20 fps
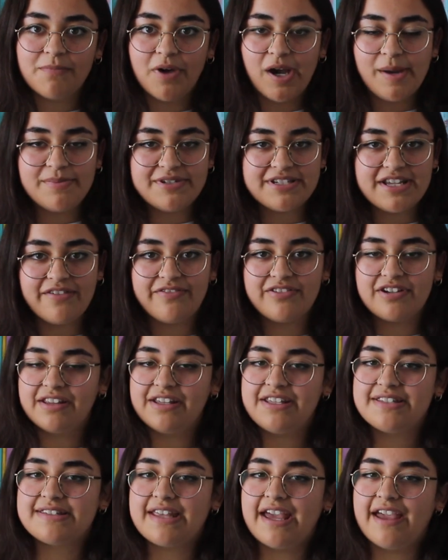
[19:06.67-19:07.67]
I'm
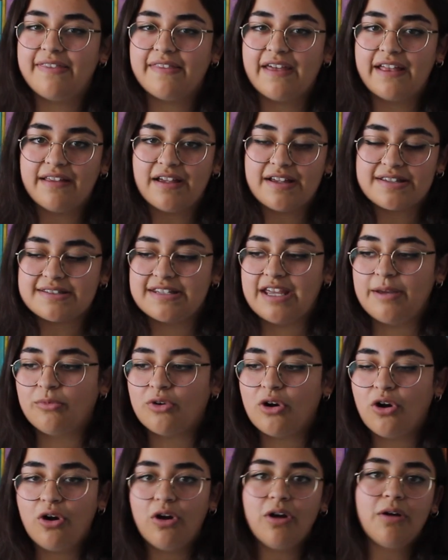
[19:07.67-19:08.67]
definitely saying that last name
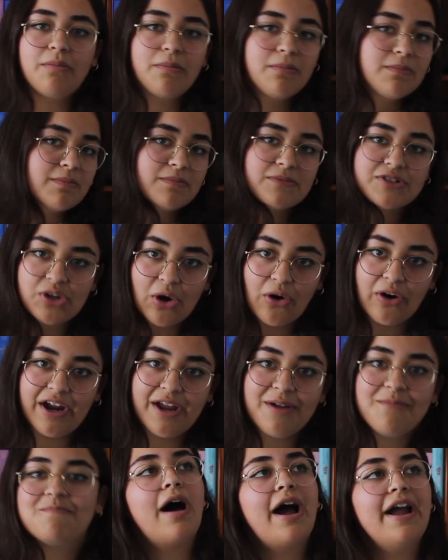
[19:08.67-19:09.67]
wrong.
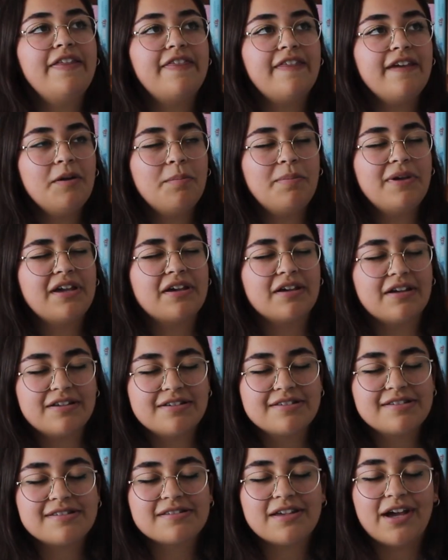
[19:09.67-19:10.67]
Sorry. I think
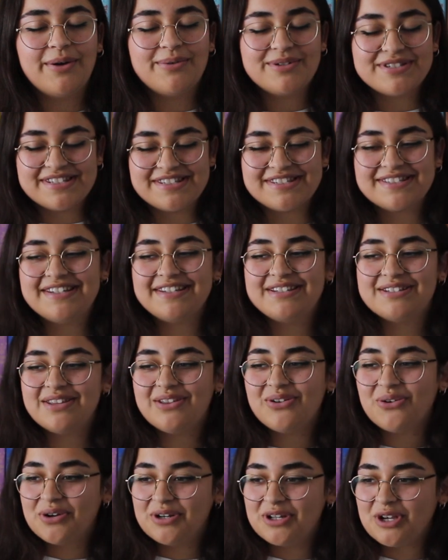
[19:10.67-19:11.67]
because I was listening to
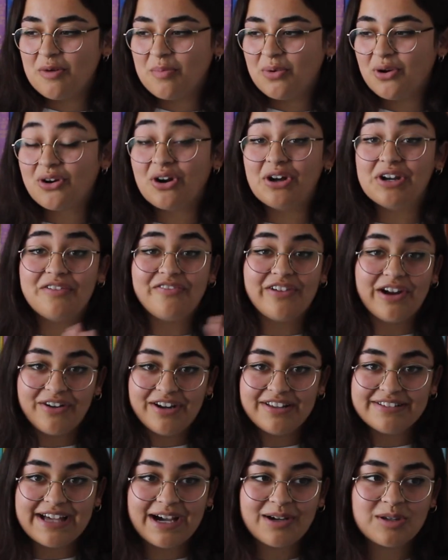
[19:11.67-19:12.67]
the audiobook on a
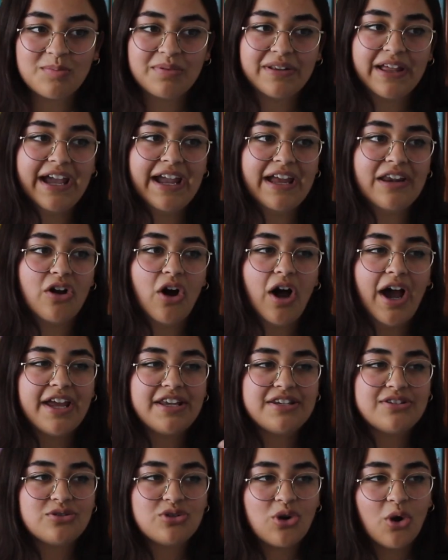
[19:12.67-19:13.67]
very loud plane,
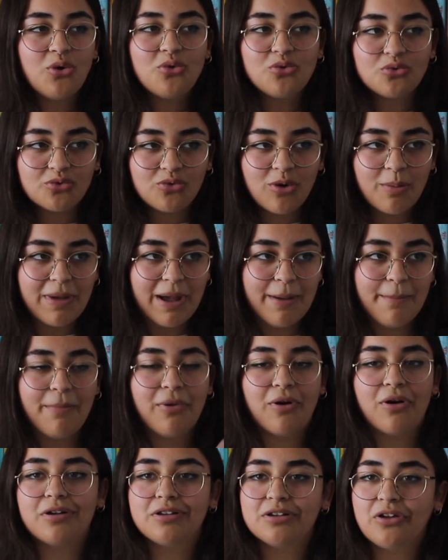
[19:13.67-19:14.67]
I don't
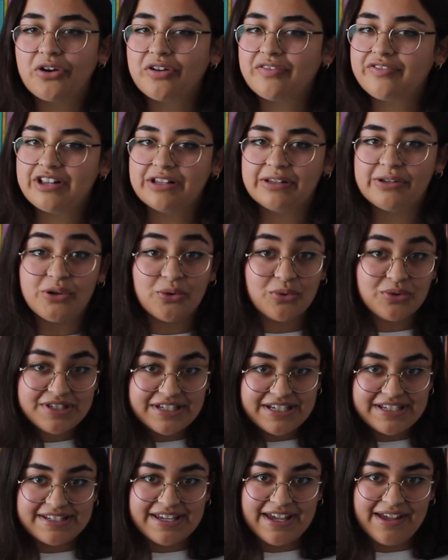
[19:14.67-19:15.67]
remember a lot of the little
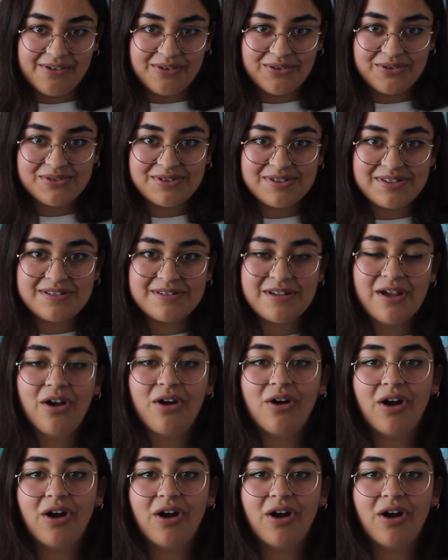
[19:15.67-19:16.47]
details.